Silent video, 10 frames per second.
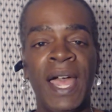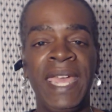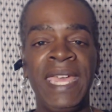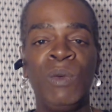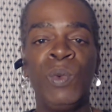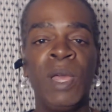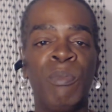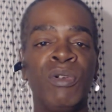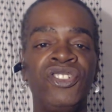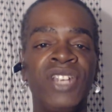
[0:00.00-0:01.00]
We
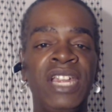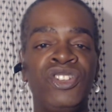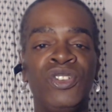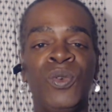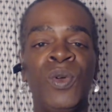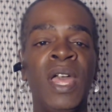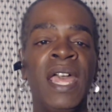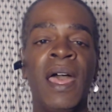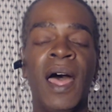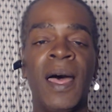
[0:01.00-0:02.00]
appreciate you.
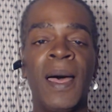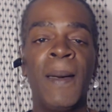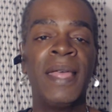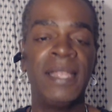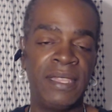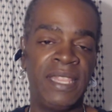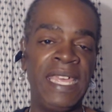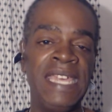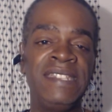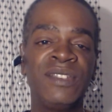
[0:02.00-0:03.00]
Uh, the
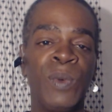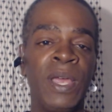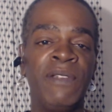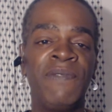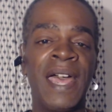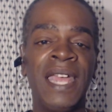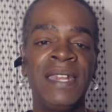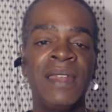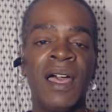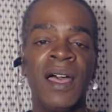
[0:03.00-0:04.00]
easiest way to
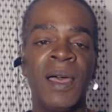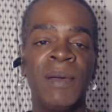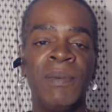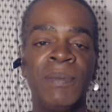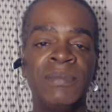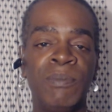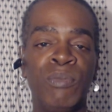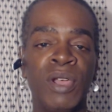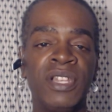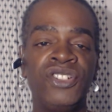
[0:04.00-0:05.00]
find
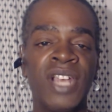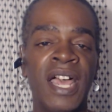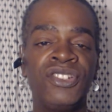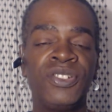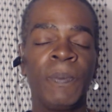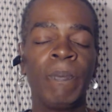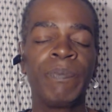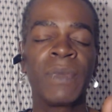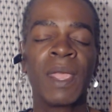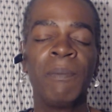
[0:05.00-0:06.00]
Brother Josh,
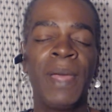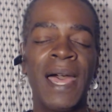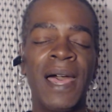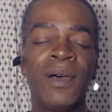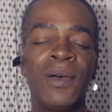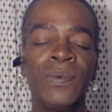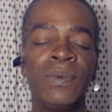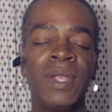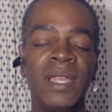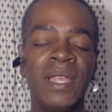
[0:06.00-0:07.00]
pound
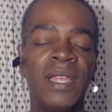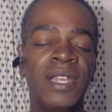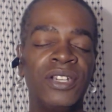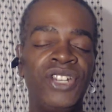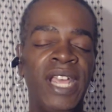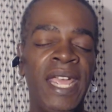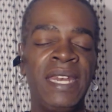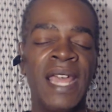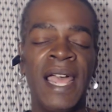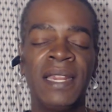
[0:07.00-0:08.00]
J
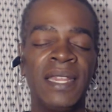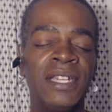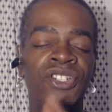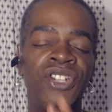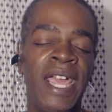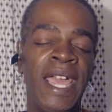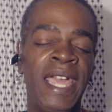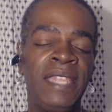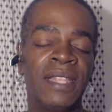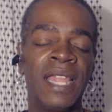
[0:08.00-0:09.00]
Nyland. J,
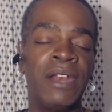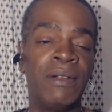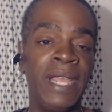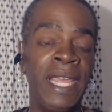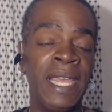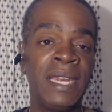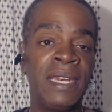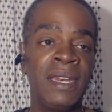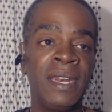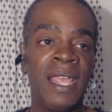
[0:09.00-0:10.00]
the letter
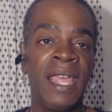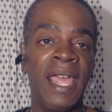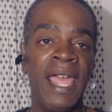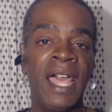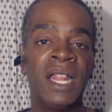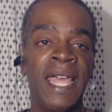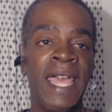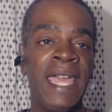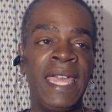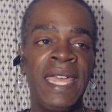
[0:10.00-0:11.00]
N,
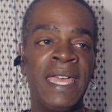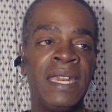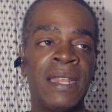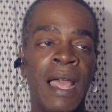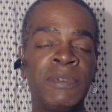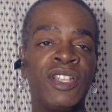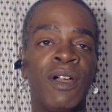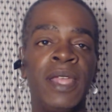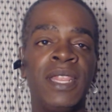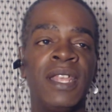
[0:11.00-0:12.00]
L-A-N. I'm
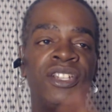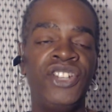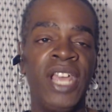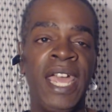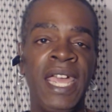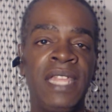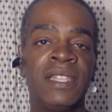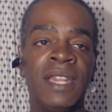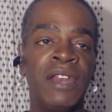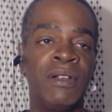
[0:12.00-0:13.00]
sorry, J, the
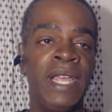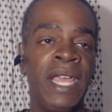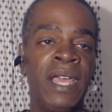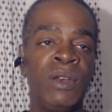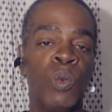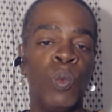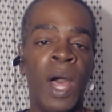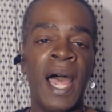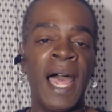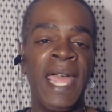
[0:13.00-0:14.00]
letter N,
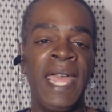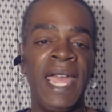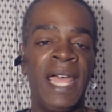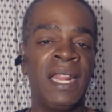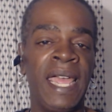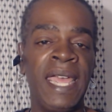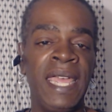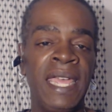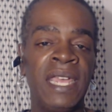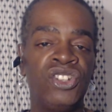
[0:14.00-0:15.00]
Y,
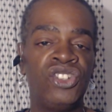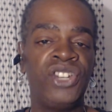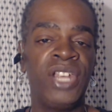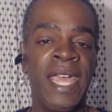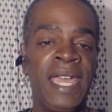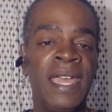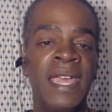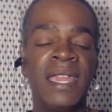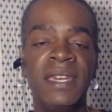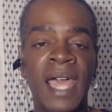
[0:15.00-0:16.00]
L-A-N, J
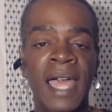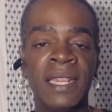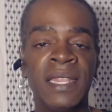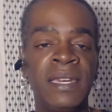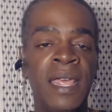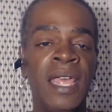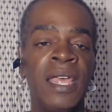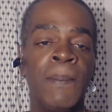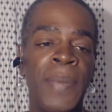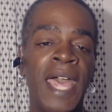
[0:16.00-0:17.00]
Nyland.
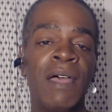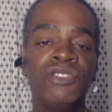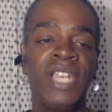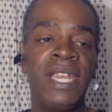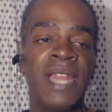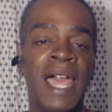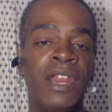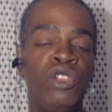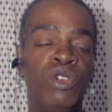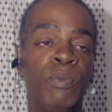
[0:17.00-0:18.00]
Pound J
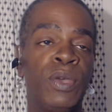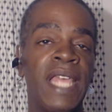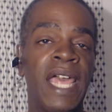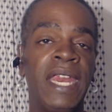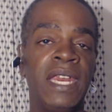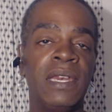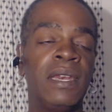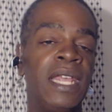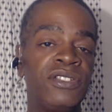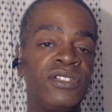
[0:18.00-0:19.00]
Nyland. You can put that in
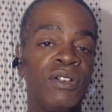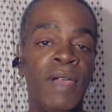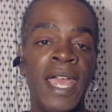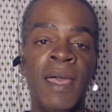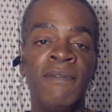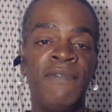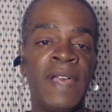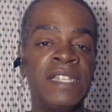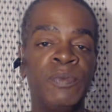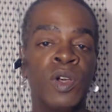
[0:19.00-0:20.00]
Instagram,
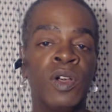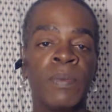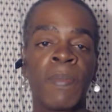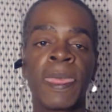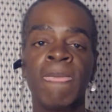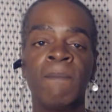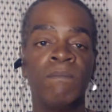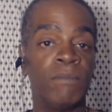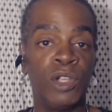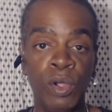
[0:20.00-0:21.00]
Facebook,
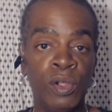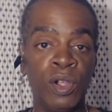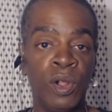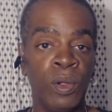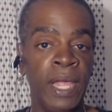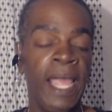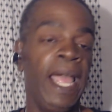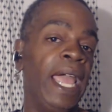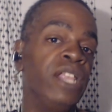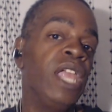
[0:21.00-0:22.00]
Google,
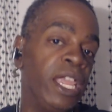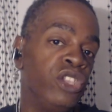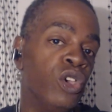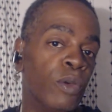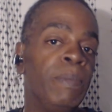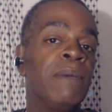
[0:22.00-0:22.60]
and you'll be able to